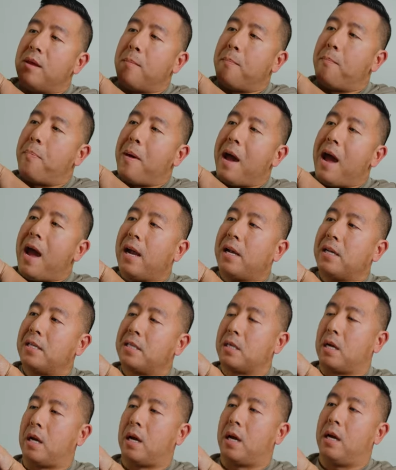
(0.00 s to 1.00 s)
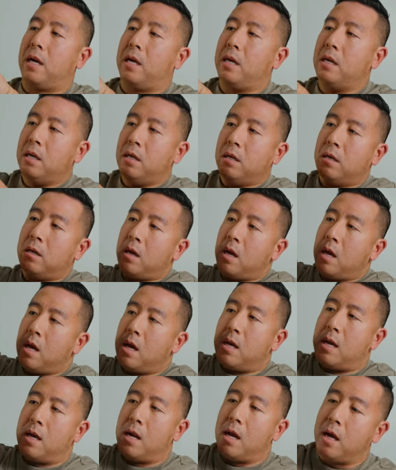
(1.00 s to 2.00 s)
back side,
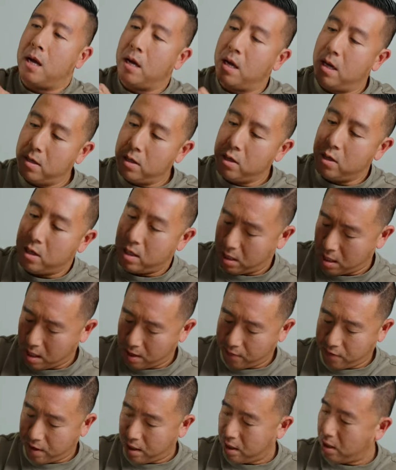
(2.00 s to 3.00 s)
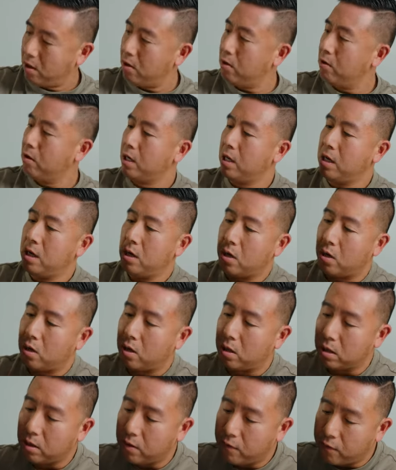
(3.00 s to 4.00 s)
you can kind of carry
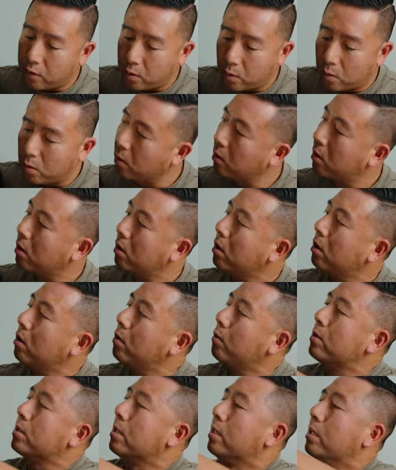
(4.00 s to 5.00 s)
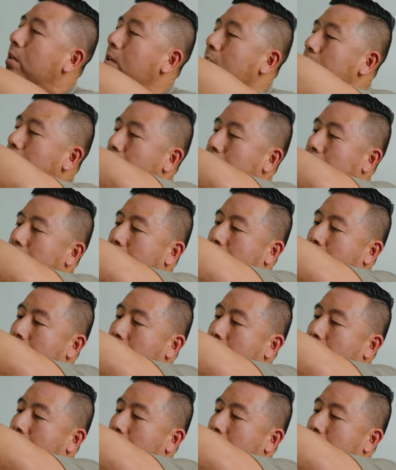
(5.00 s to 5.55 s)
all of your, where's that? Here it is.